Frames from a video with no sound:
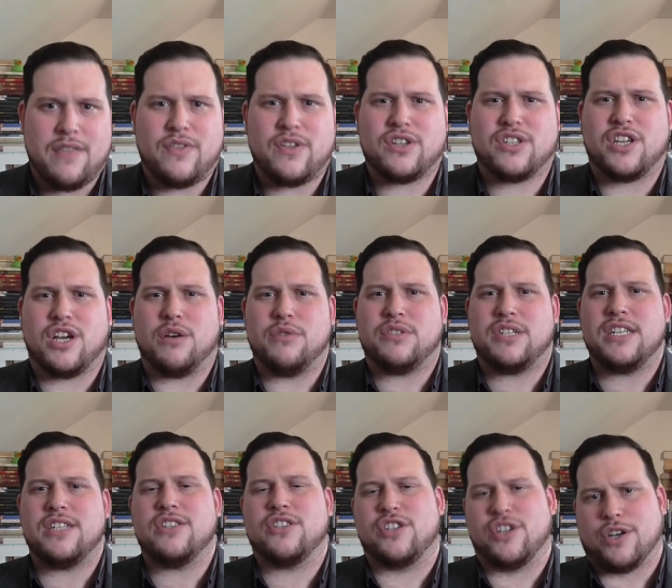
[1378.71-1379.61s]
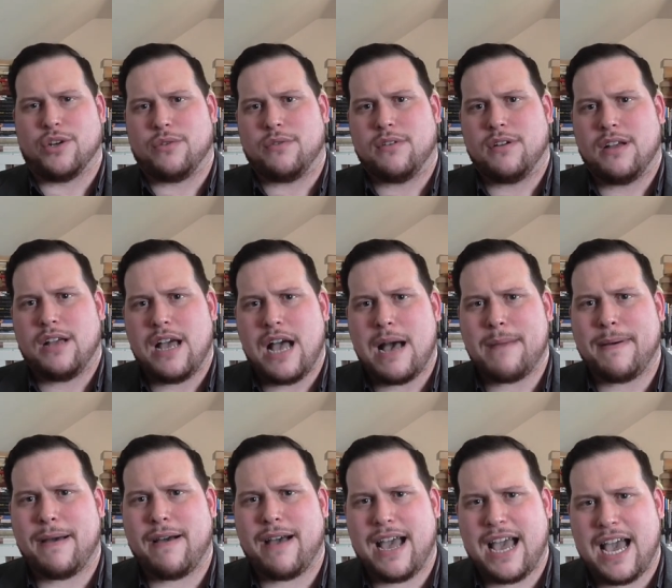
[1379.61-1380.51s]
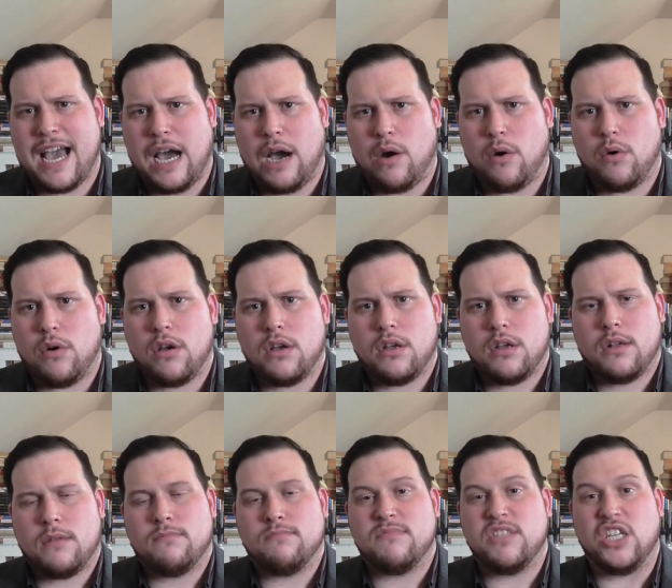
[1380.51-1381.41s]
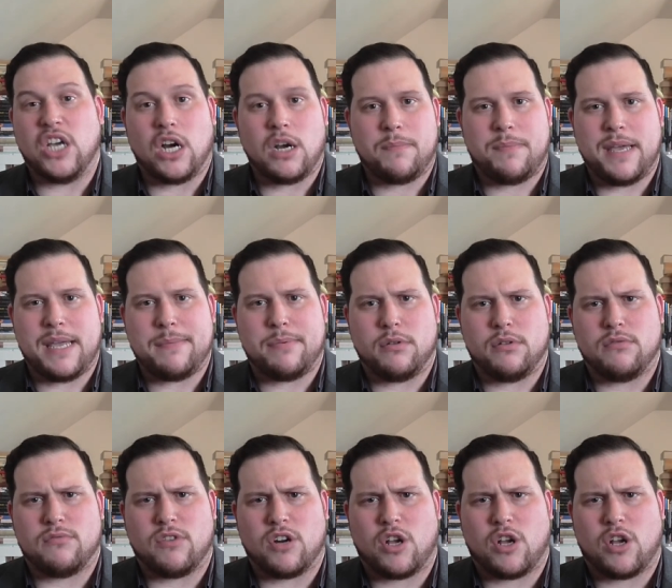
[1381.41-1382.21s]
that goes into about how young people